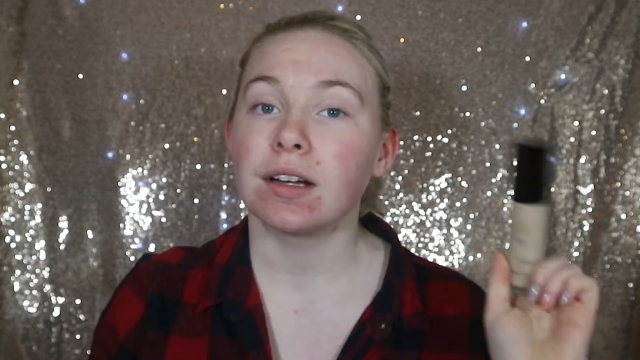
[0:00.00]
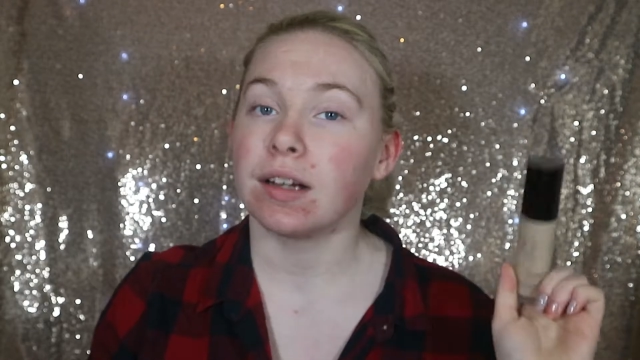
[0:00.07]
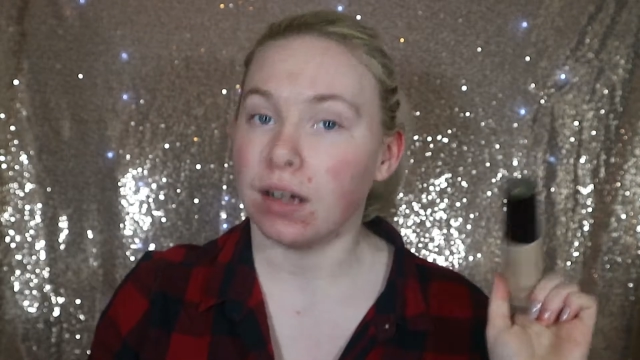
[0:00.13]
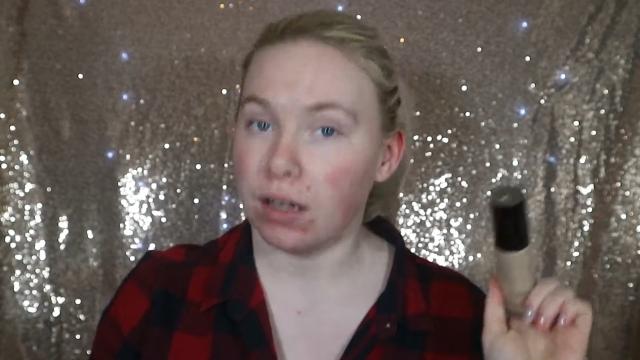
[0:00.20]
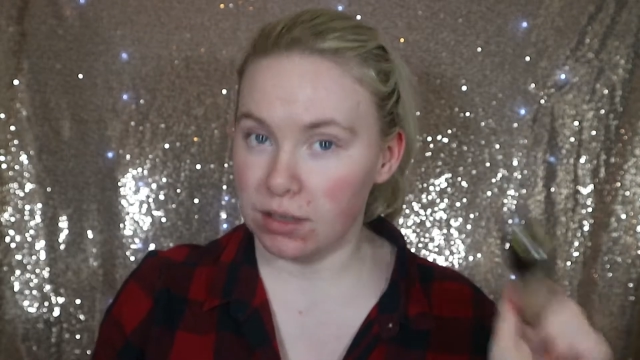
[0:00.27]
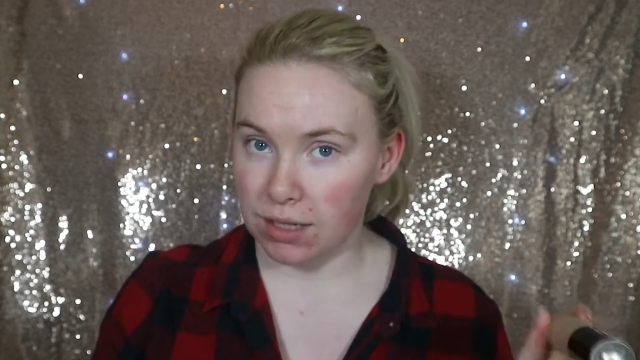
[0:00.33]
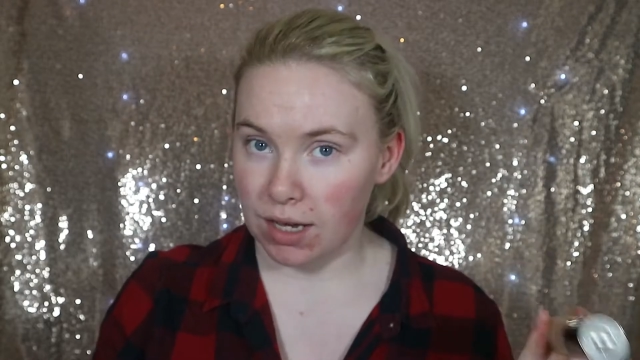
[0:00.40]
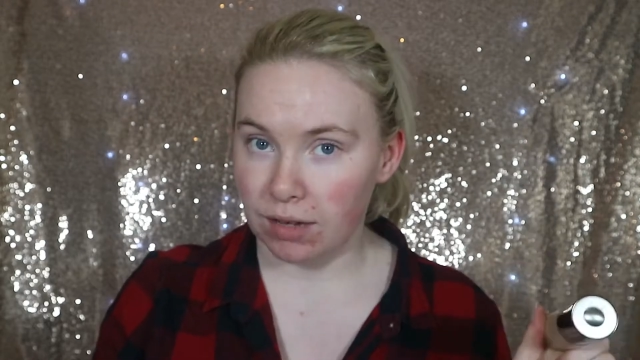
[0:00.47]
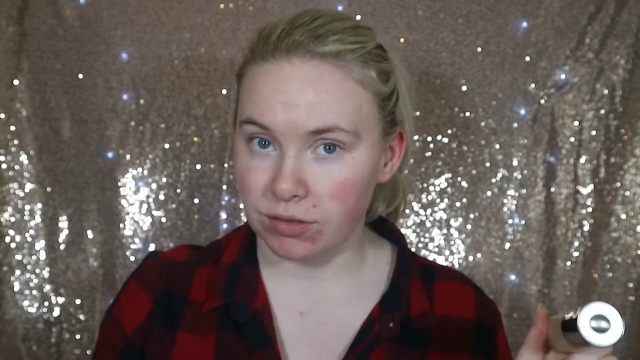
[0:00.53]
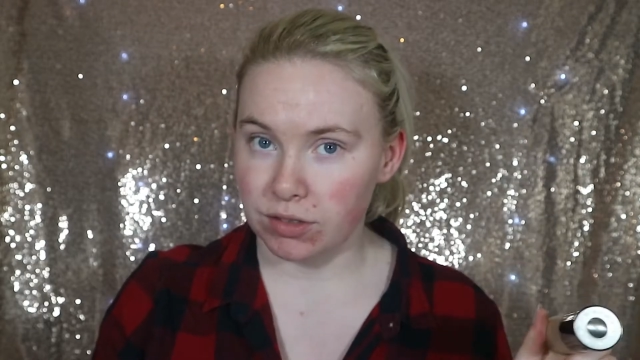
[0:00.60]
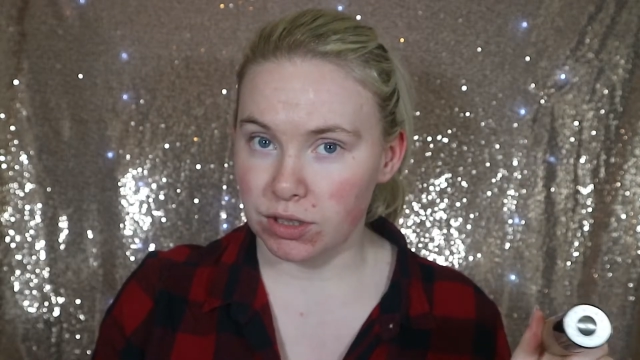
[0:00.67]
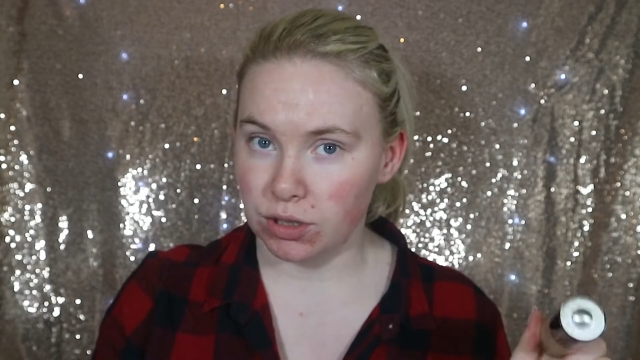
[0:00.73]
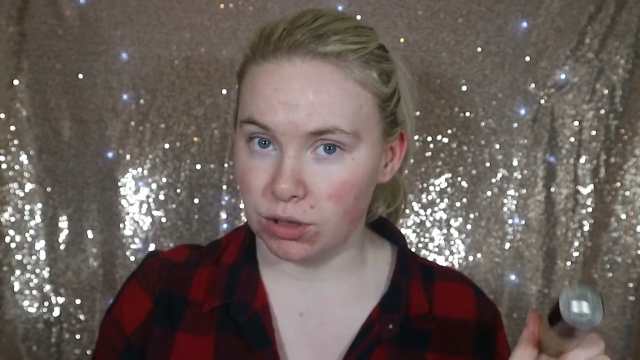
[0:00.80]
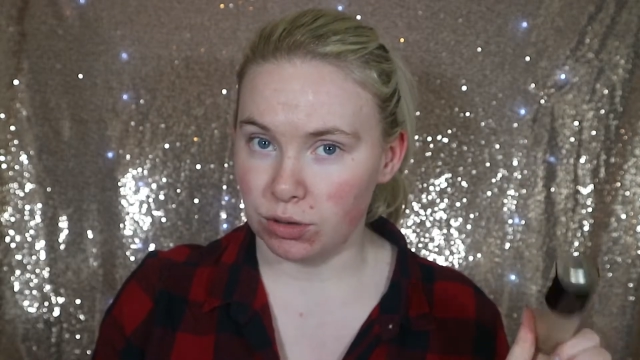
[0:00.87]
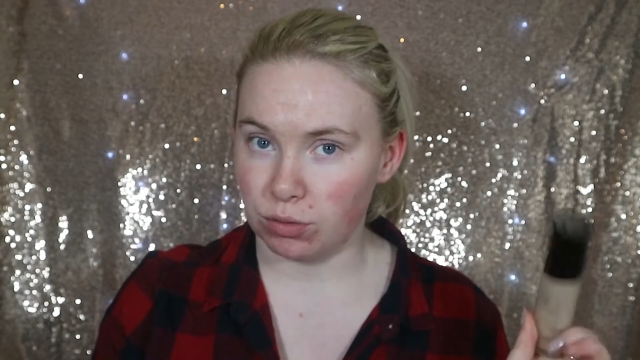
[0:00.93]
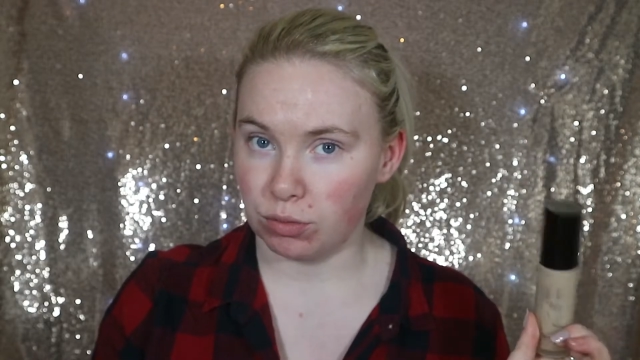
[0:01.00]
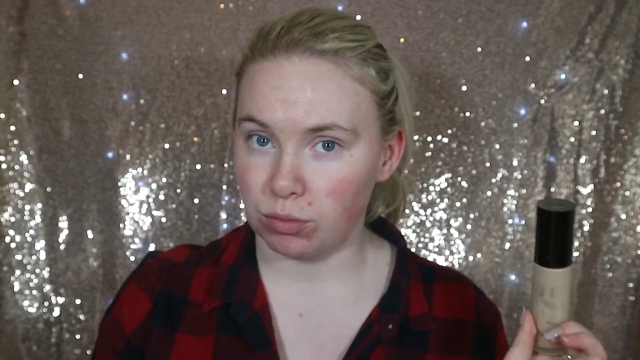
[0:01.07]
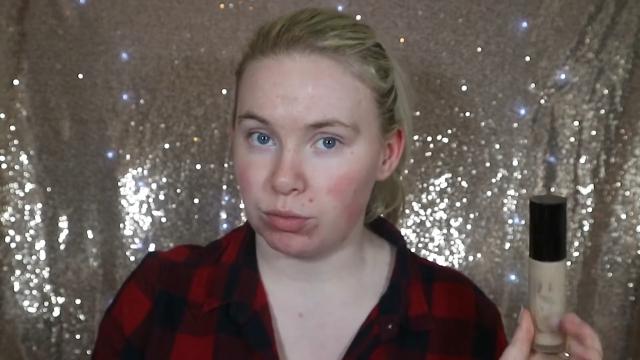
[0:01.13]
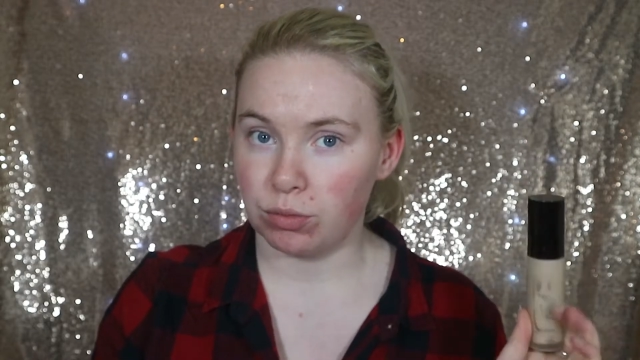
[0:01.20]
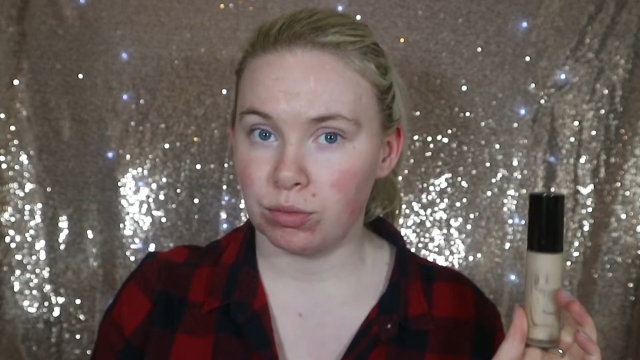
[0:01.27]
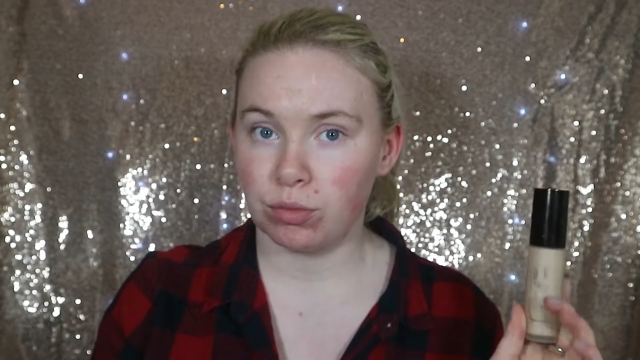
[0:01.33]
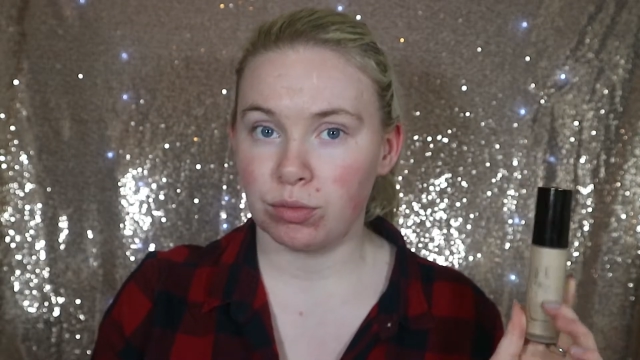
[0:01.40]
because I have to do
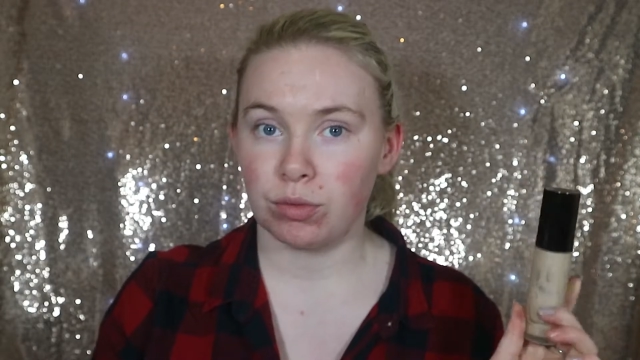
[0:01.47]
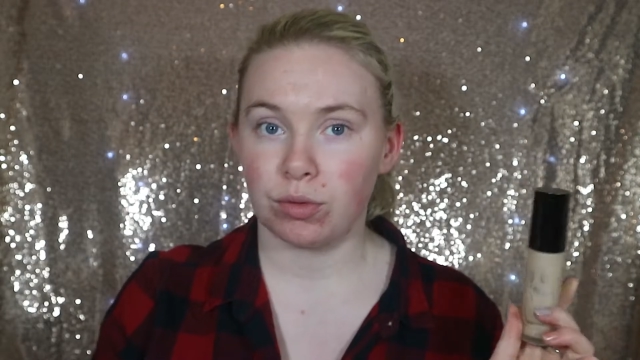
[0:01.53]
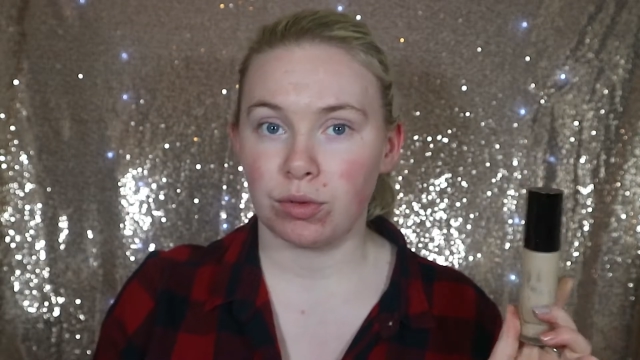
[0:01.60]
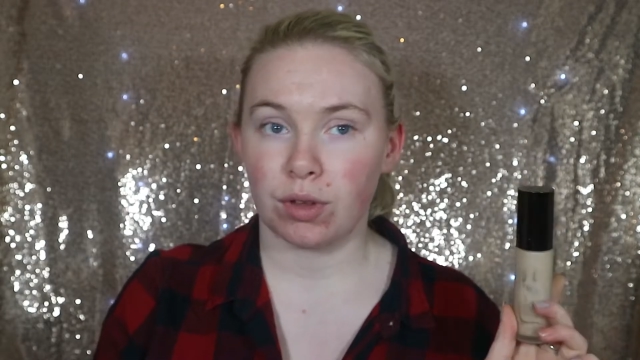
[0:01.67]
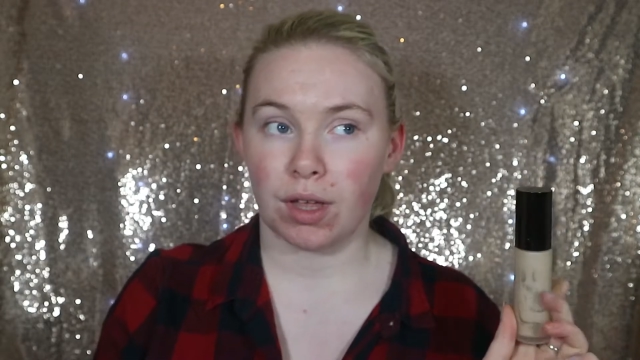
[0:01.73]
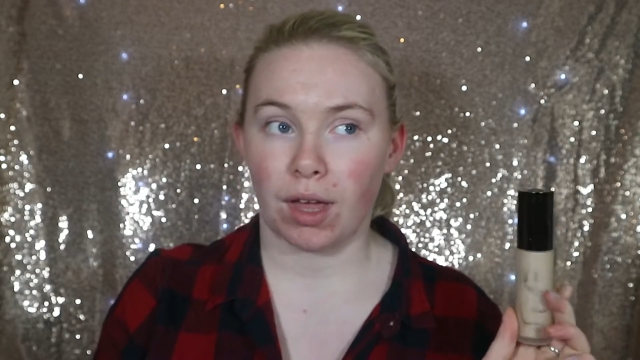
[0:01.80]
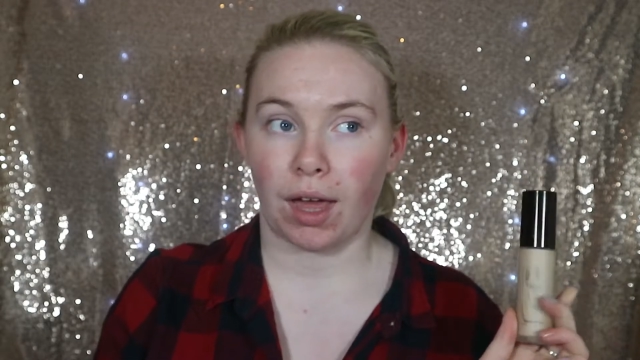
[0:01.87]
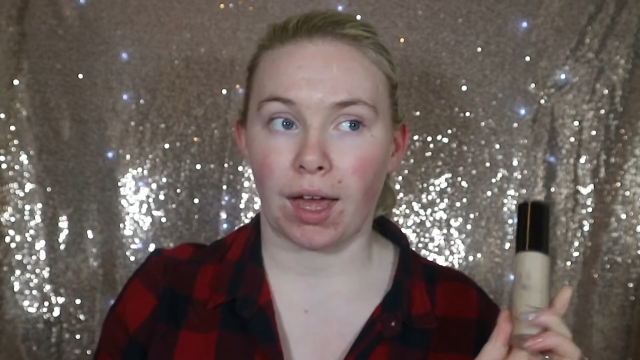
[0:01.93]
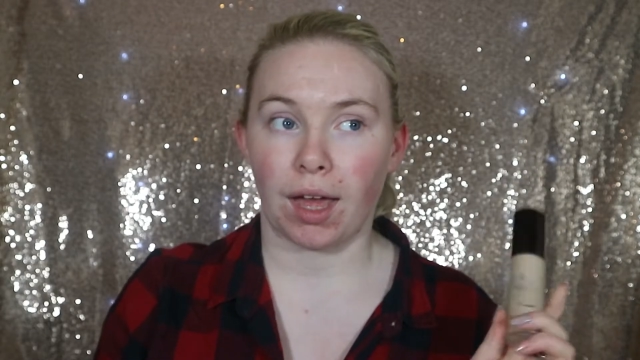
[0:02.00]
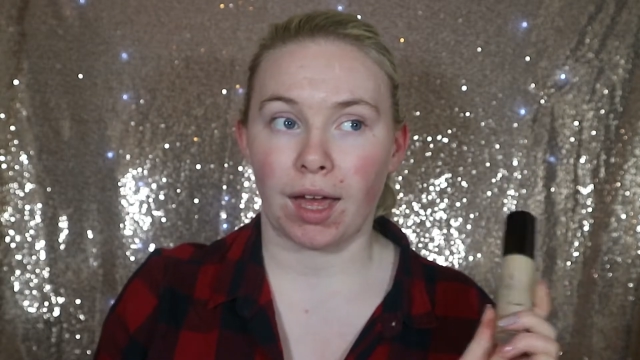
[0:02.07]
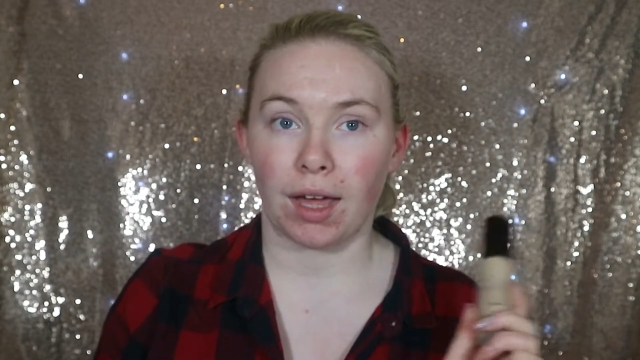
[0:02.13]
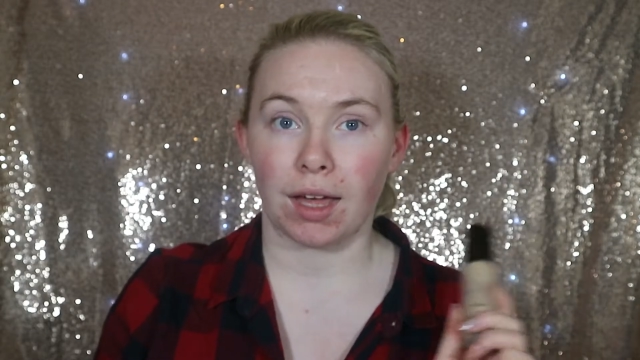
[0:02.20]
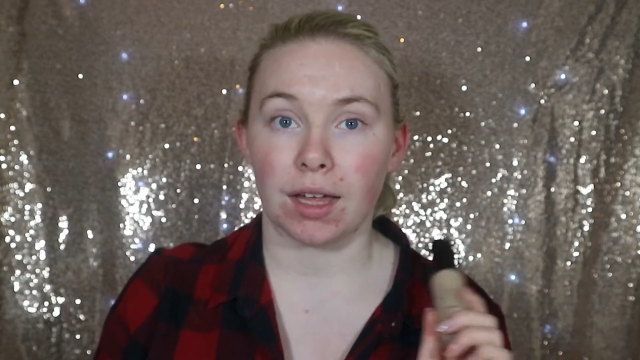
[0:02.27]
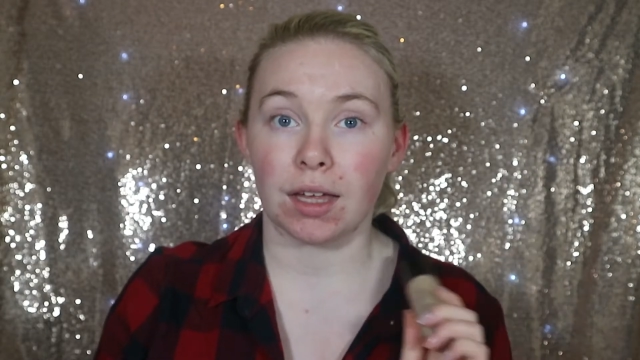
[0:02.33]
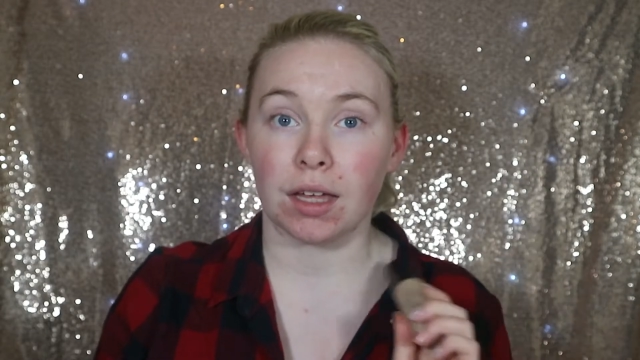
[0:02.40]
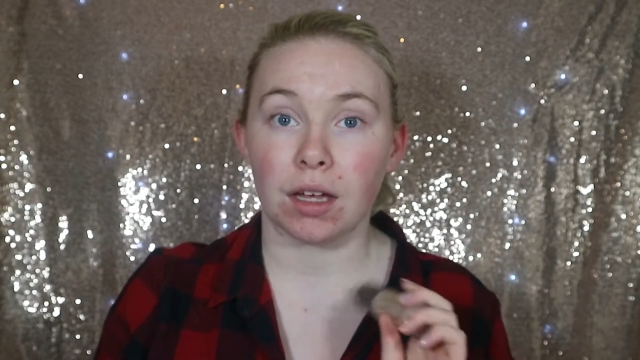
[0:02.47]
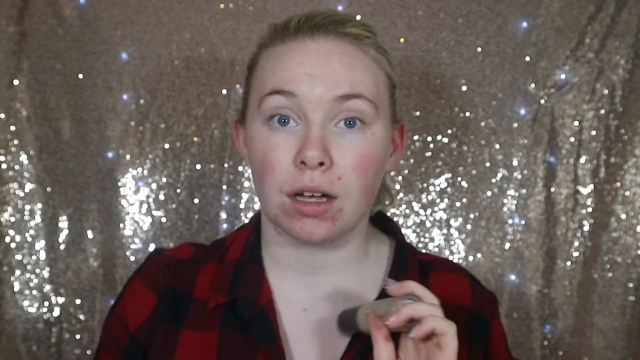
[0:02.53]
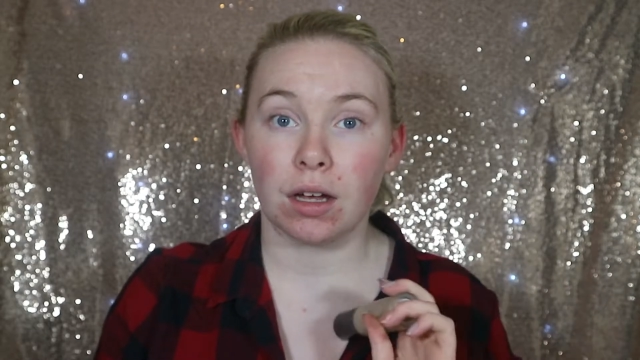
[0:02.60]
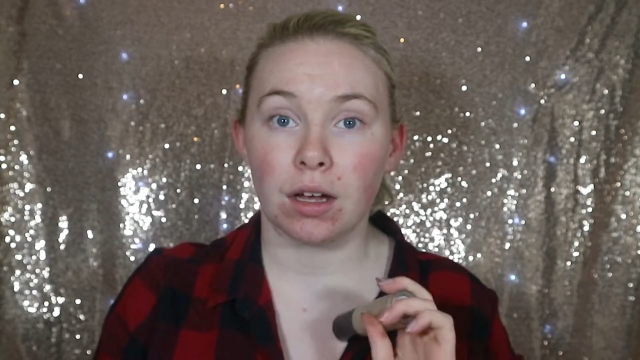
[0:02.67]
a